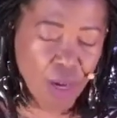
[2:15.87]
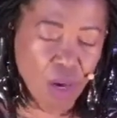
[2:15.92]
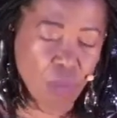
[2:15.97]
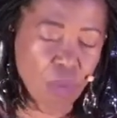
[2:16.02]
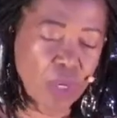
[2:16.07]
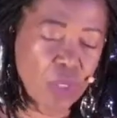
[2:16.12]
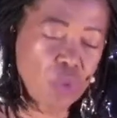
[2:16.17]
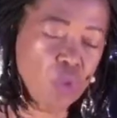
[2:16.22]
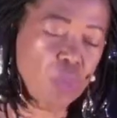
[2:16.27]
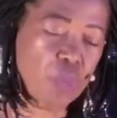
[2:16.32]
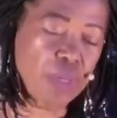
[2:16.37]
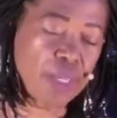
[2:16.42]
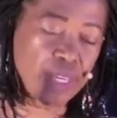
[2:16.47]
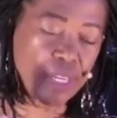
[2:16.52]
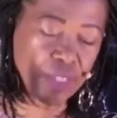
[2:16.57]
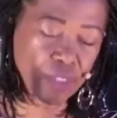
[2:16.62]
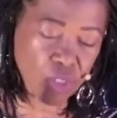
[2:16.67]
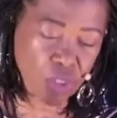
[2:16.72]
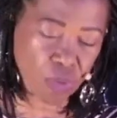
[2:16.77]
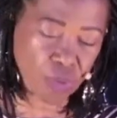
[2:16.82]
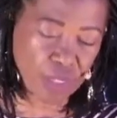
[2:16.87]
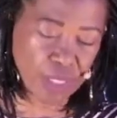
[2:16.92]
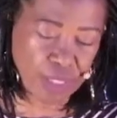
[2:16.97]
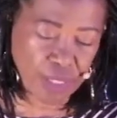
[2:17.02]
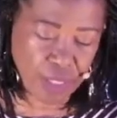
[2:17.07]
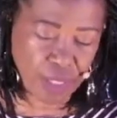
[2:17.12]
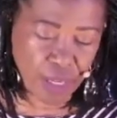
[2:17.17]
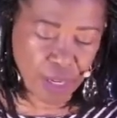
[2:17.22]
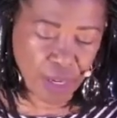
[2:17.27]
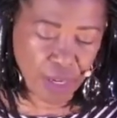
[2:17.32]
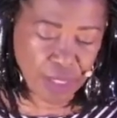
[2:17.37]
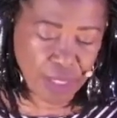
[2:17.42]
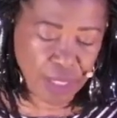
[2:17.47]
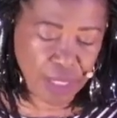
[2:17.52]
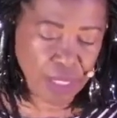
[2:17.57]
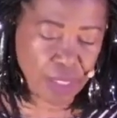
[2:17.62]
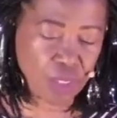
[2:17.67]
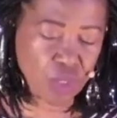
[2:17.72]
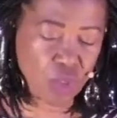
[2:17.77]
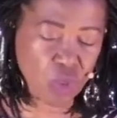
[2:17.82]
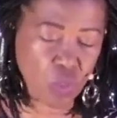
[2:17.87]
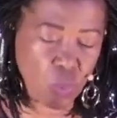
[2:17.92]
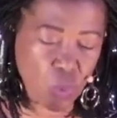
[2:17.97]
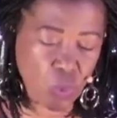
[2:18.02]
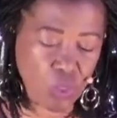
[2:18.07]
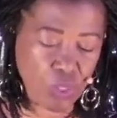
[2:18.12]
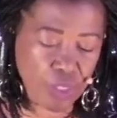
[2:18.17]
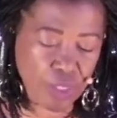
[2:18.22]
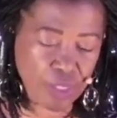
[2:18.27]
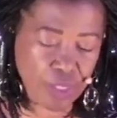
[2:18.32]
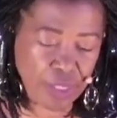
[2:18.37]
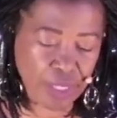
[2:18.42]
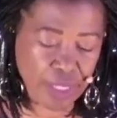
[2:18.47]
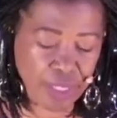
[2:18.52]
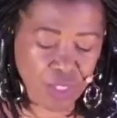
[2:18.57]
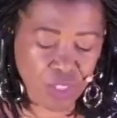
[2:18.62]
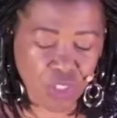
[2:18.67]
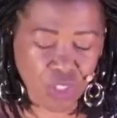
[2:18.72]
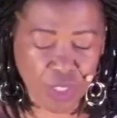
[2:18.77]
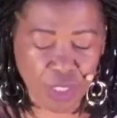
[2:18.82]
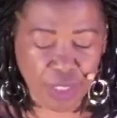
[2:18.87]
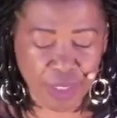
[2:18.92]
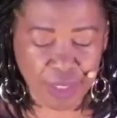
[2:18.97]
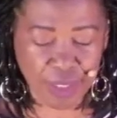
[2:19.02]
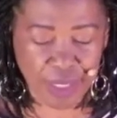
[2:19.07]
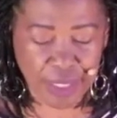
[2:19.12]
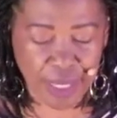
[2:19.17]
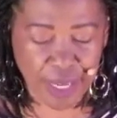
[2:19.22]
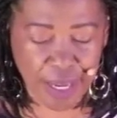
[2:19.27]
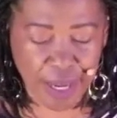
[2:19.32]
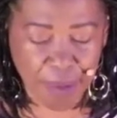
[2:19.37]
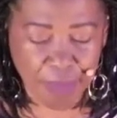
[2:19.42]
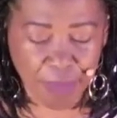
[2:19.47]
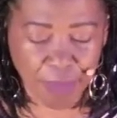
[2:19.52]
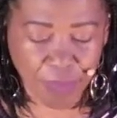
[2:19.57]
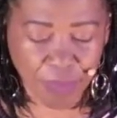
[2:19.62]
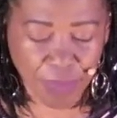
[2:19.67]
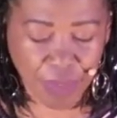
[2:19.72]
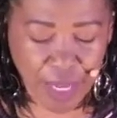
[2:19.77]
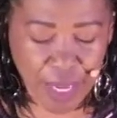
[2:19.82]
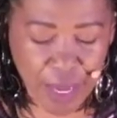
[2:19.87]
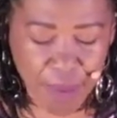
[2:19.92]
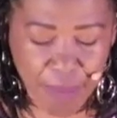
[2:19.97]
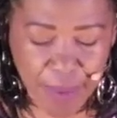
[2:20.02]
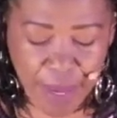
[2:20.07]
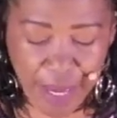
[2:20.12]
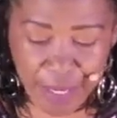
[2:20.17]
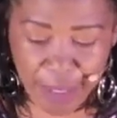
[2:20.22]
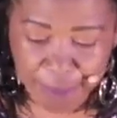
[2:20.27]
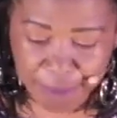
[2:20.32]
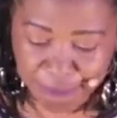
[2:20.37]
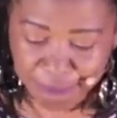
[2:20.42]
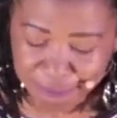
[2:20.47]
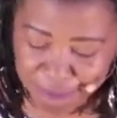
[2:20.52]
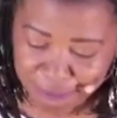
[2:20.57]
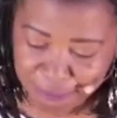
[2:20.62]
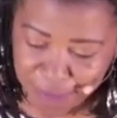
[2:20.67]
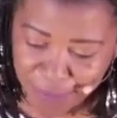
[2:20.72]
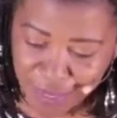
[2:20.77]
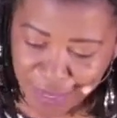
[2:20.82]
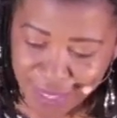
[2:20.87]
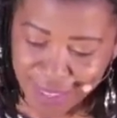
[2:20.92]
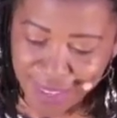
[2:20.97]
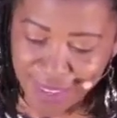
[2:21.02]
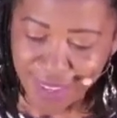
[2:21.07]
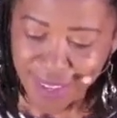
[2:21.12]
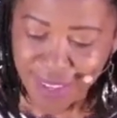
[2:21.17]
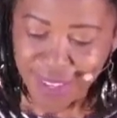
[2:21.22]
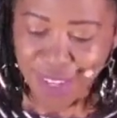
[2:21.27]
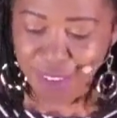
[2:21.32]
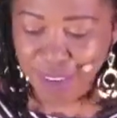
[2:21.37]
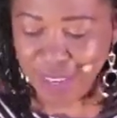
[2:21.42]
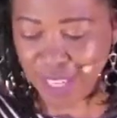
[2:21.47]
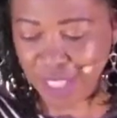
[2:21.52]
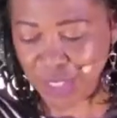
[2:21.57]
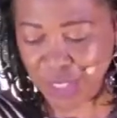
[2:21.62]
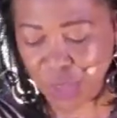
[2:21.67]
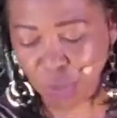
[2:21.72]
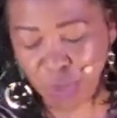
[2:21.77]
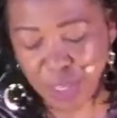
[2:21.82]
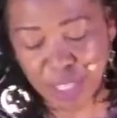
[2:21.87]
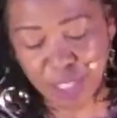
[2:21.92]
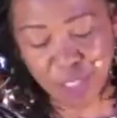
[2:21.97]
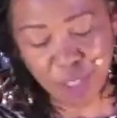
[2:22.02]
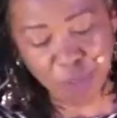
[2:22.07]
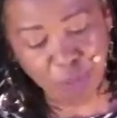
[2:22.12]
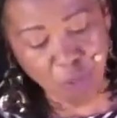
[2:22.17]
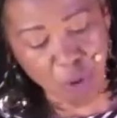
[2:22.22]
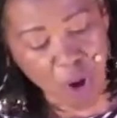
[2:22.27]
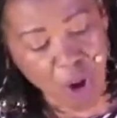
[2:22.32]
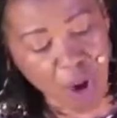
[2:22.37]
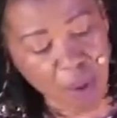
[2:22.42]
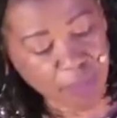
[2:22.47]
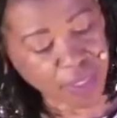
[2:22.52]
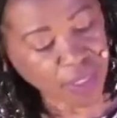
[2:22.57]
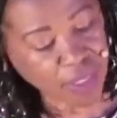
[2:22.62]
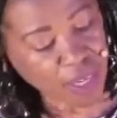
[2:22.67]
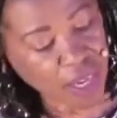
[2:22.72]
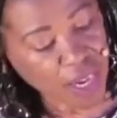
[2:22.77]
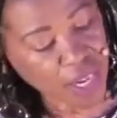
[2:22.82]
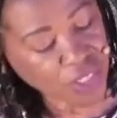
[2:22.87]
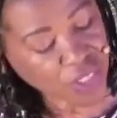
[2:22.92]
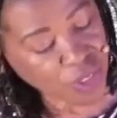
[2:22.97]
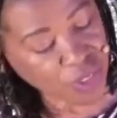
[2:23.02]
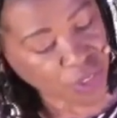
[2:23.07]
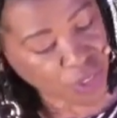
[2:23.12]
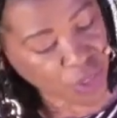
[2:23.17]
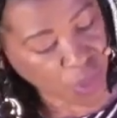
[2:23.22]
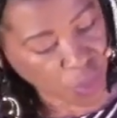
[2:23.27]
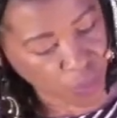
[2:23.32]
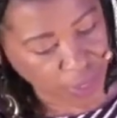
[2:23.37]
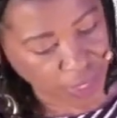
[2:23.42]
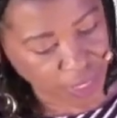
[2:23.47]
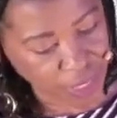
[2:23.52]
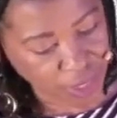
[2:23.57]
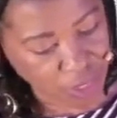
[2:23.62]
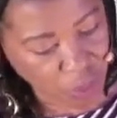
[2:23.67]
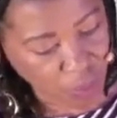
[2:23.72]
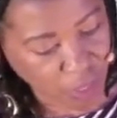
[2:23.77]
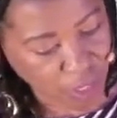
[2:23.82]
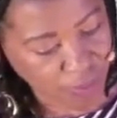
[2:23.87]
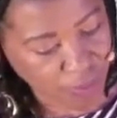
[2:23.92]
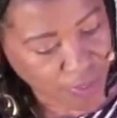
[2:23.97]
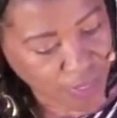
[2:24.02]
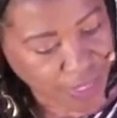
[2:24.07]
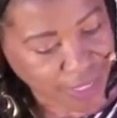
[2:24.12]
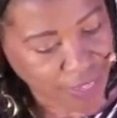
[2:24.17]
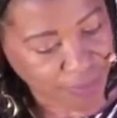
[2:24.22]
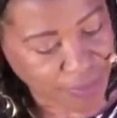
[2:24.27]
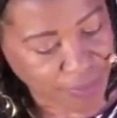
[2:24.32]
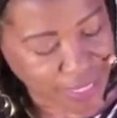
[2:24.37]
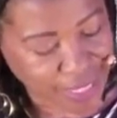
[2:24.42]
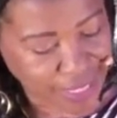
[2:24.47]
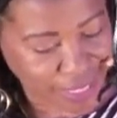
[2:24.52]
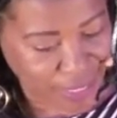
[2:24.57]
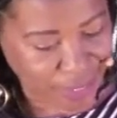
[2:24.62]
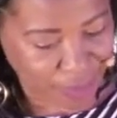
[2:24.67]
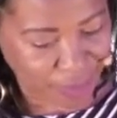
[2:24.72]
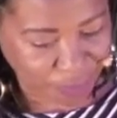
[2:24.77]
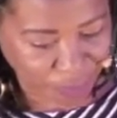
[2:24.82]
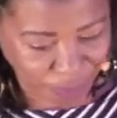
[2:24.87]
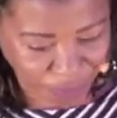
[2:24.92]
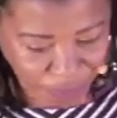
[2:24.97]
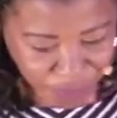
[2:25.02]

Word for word: while you be increased in us and in this word. In Jesus' name, amen. All right, so reading from Colossians 3 12 to 17.